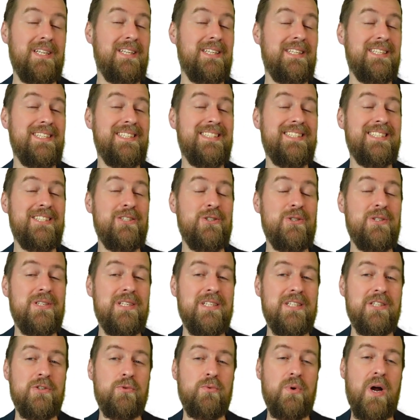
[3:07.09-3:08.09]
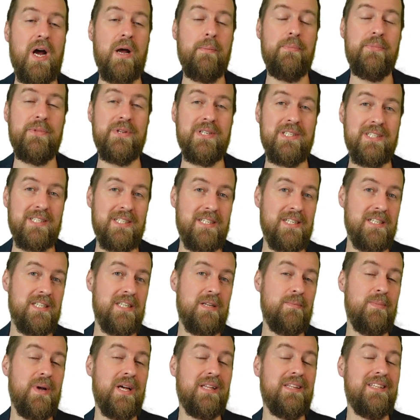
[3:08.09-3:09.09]
It is to describe the
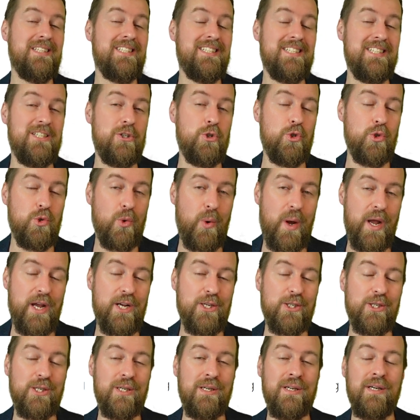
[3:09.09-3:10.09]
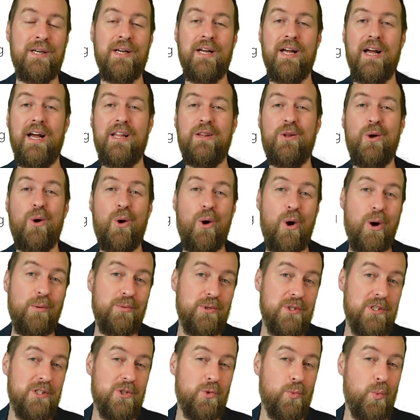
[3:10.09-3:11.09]
system and the situation and the
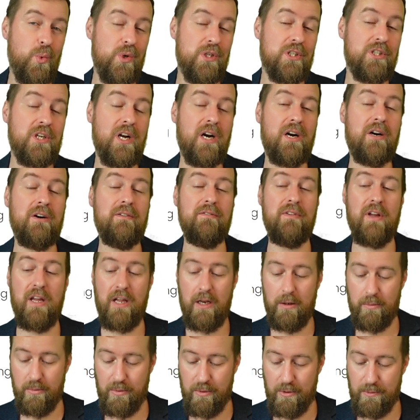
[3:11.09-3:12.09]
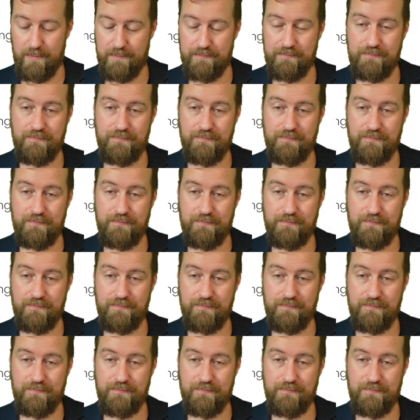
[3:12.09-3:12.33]
options which are available.